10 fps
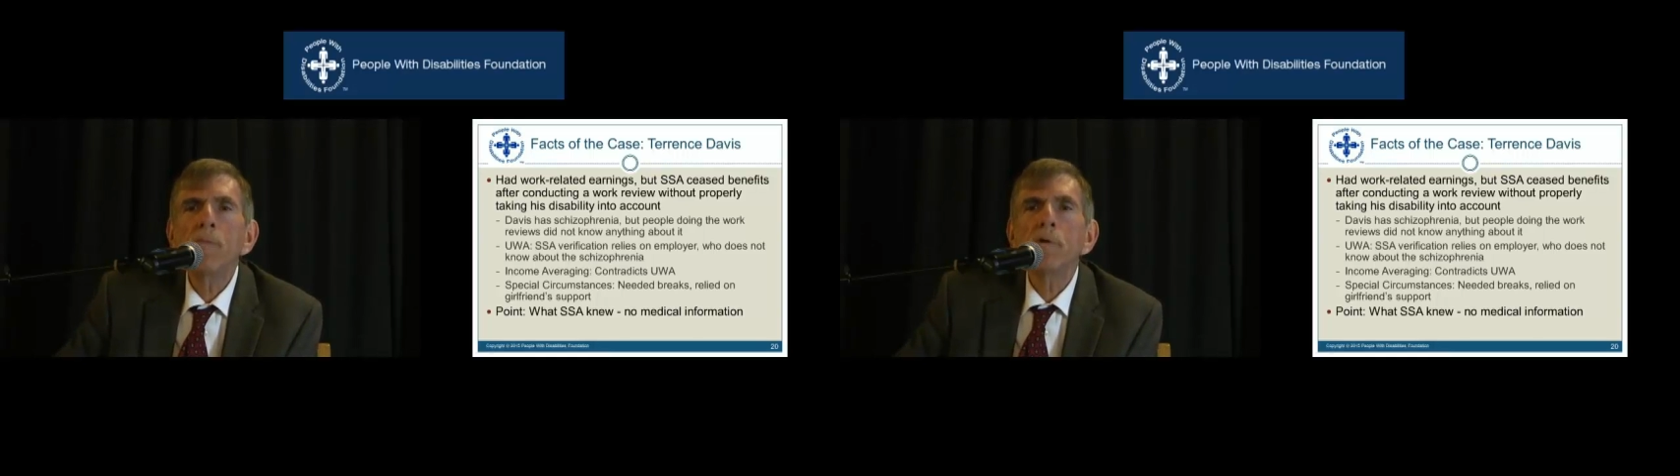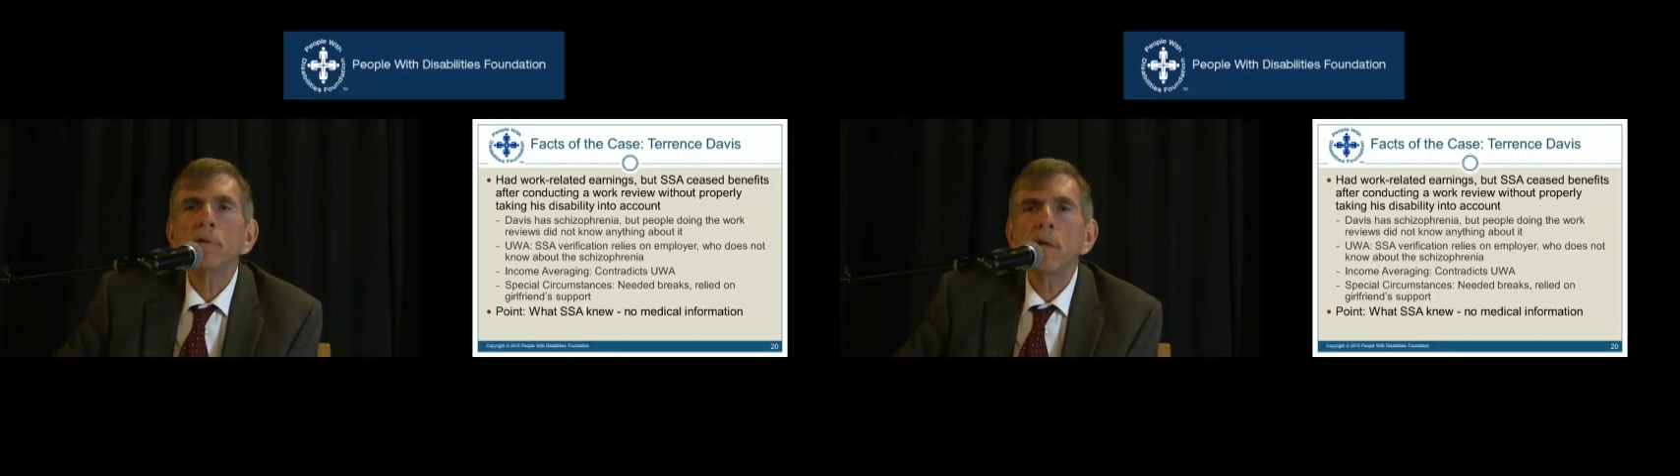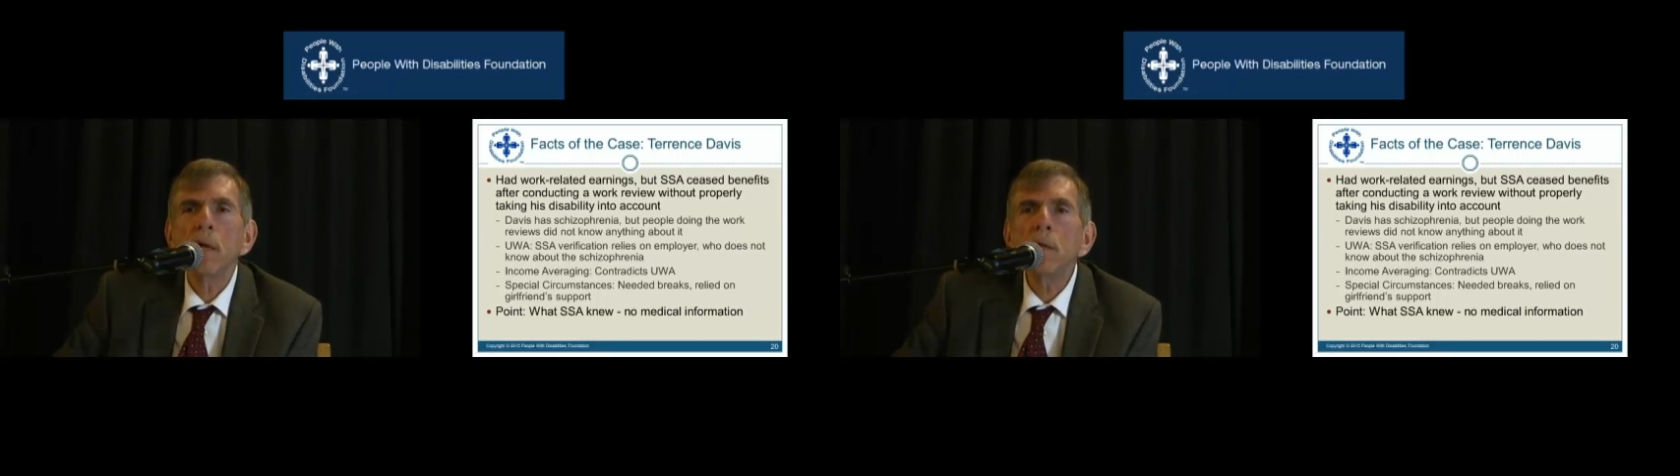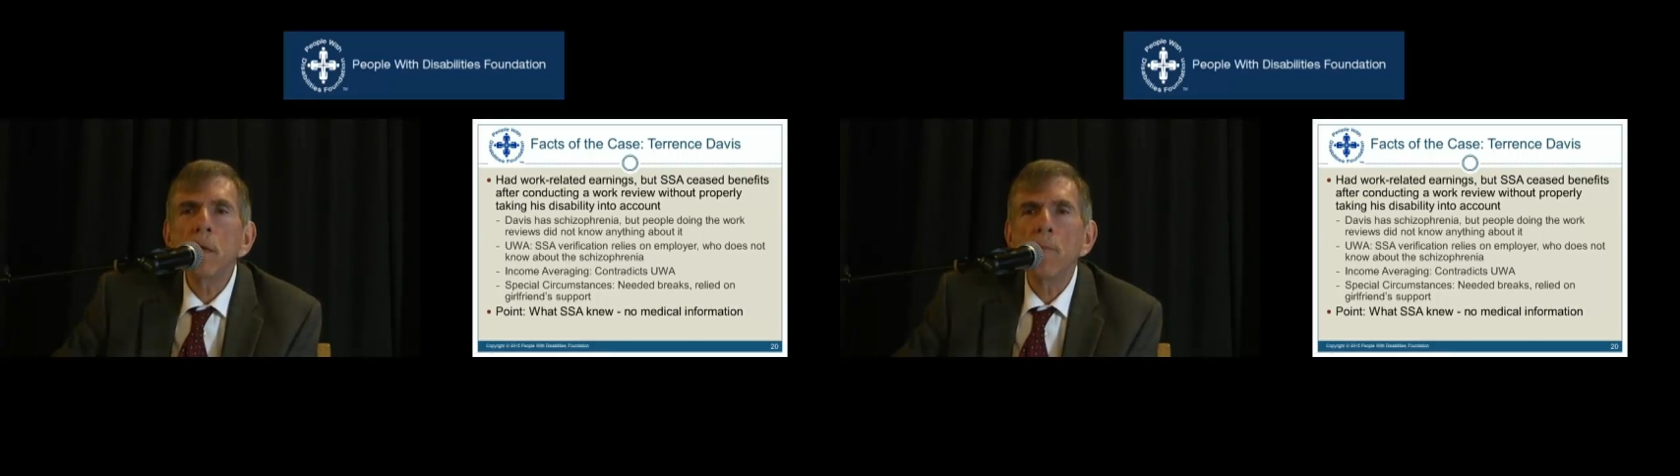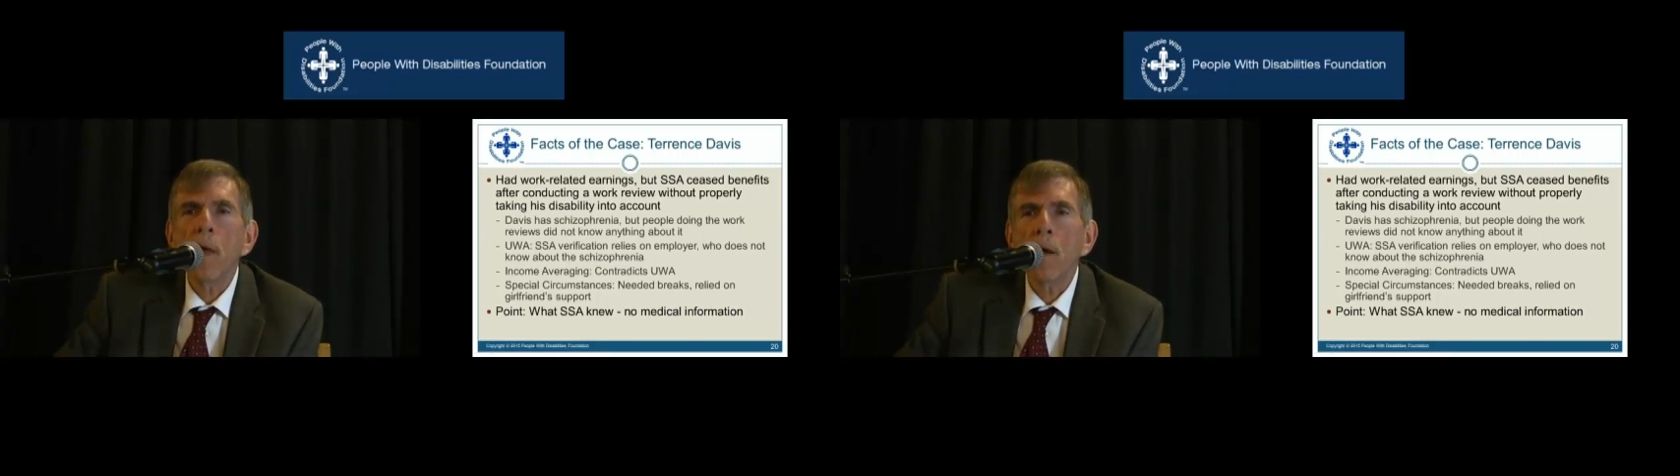there's
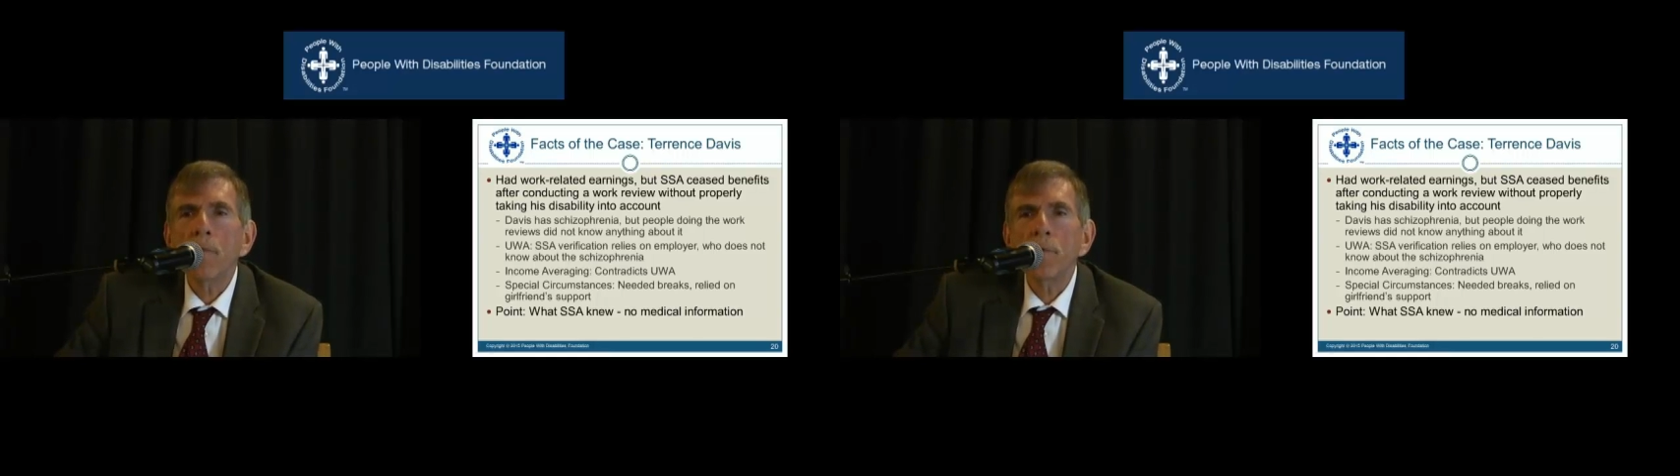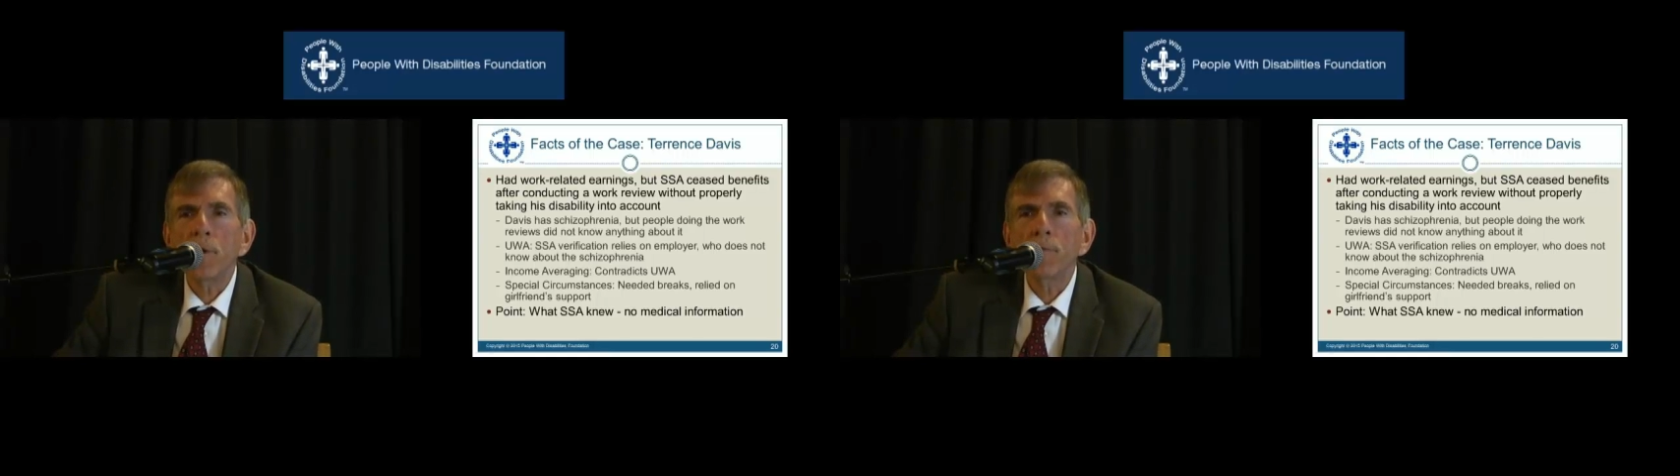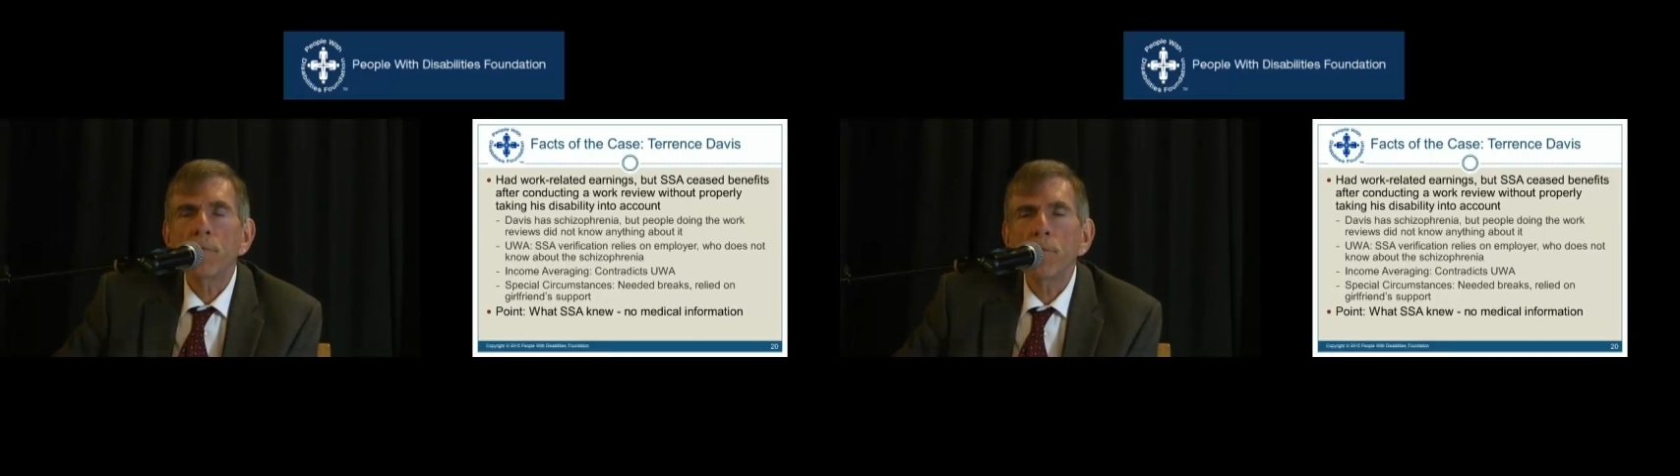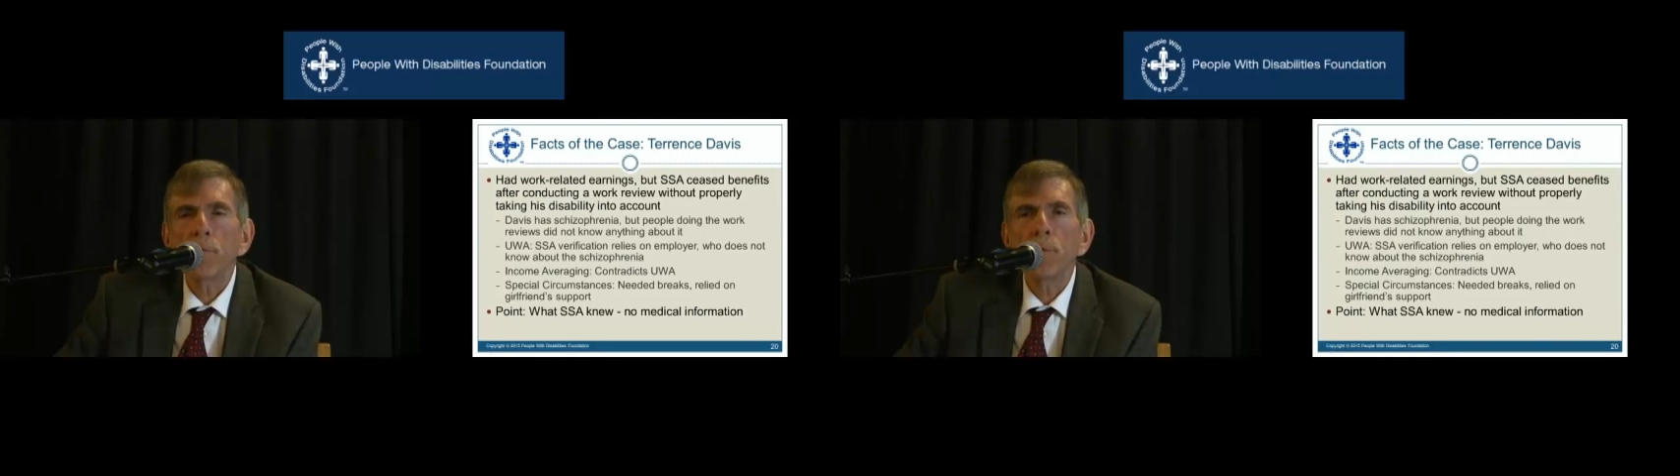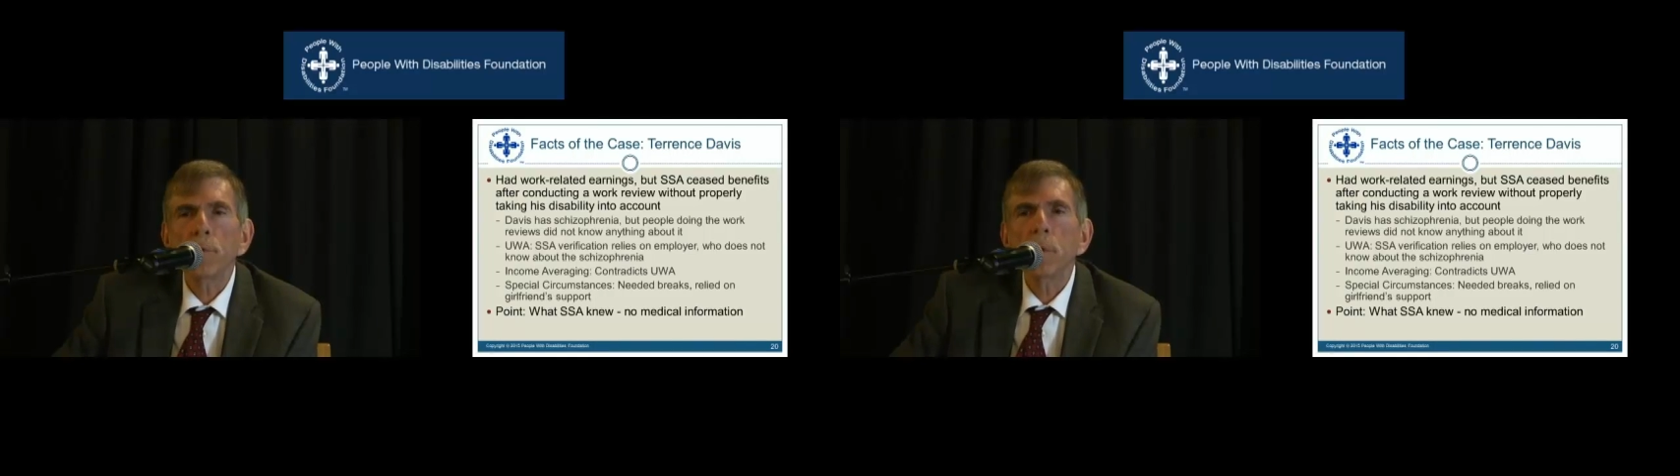income averaging
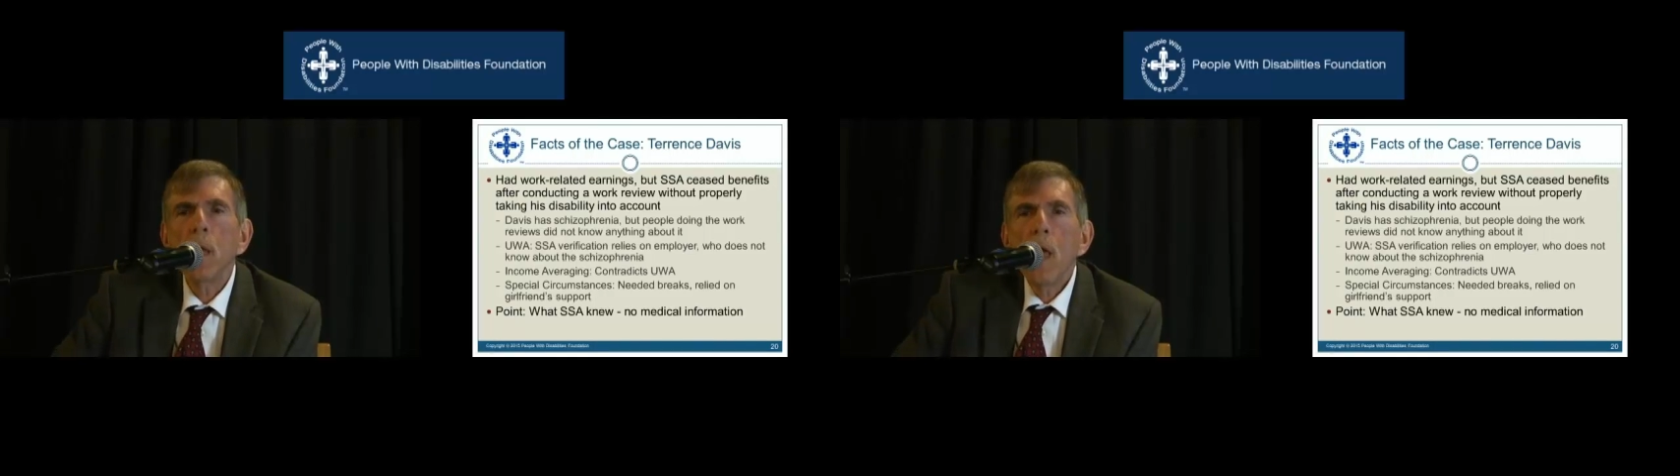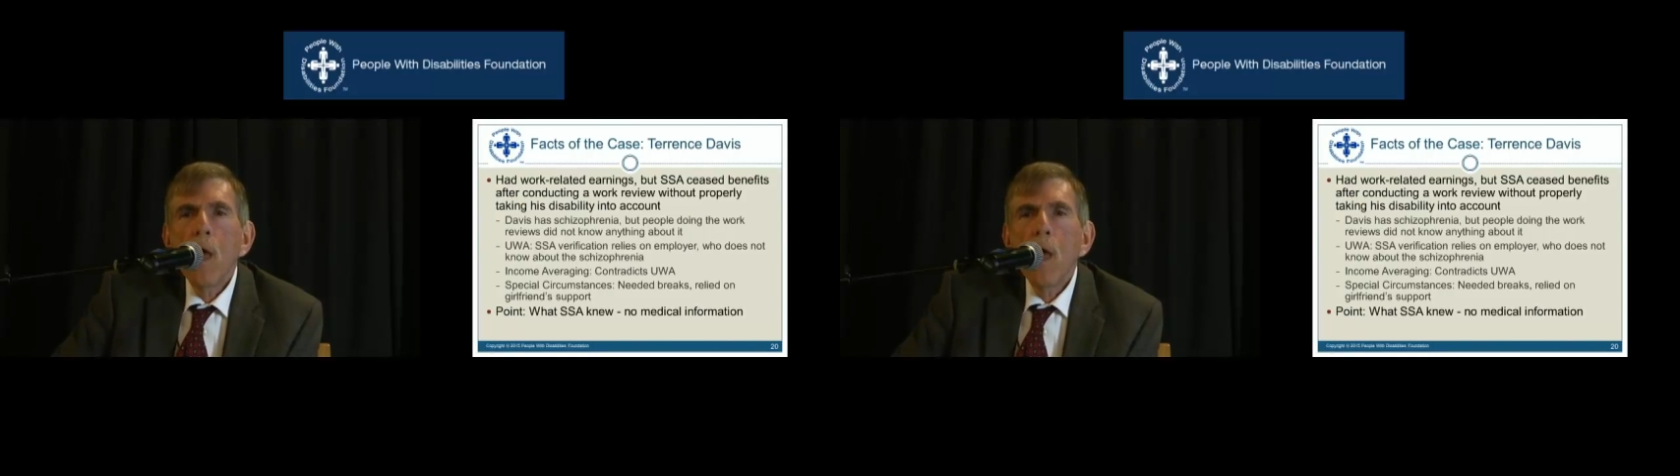rules,